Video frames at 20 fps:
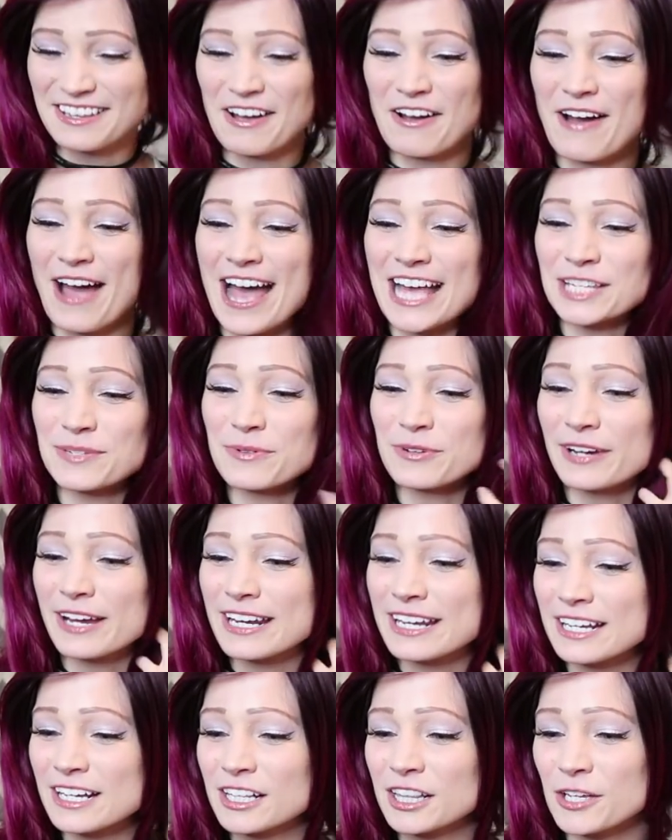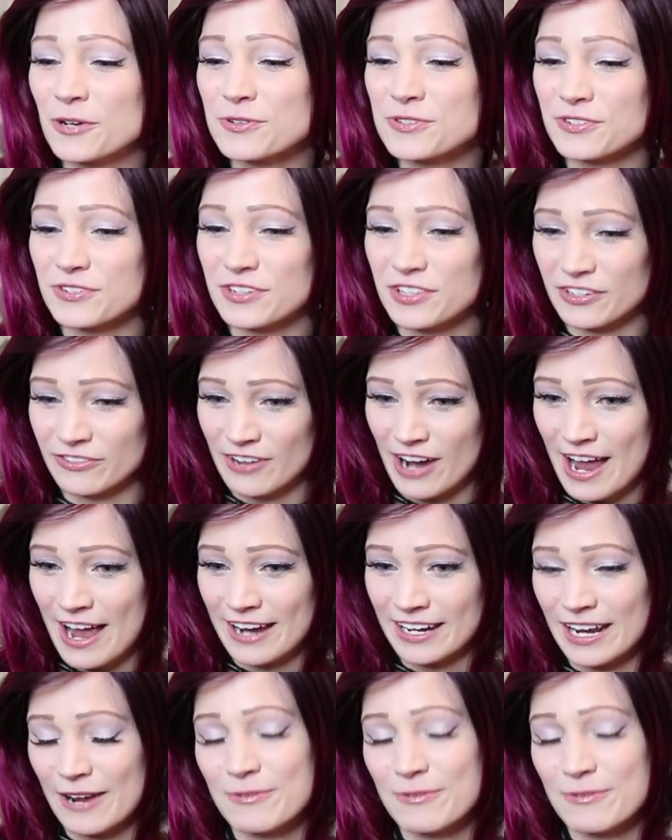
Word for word: So as we were getting closer to the ride,